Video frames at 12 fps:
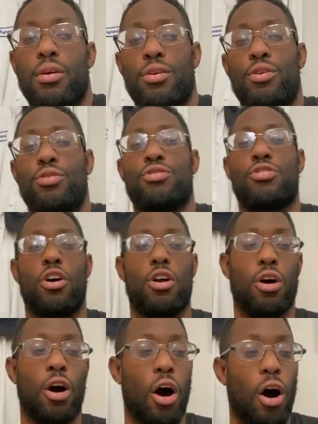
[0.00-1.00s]
you
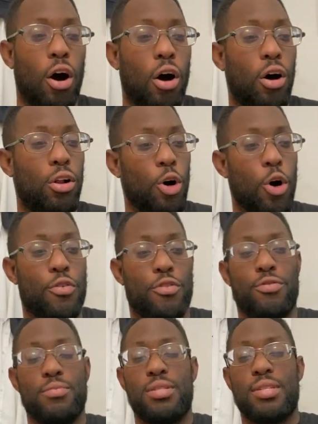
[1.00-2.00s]
start all over
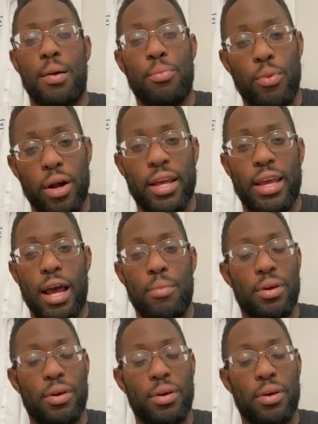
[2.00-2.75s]
from step 1 again,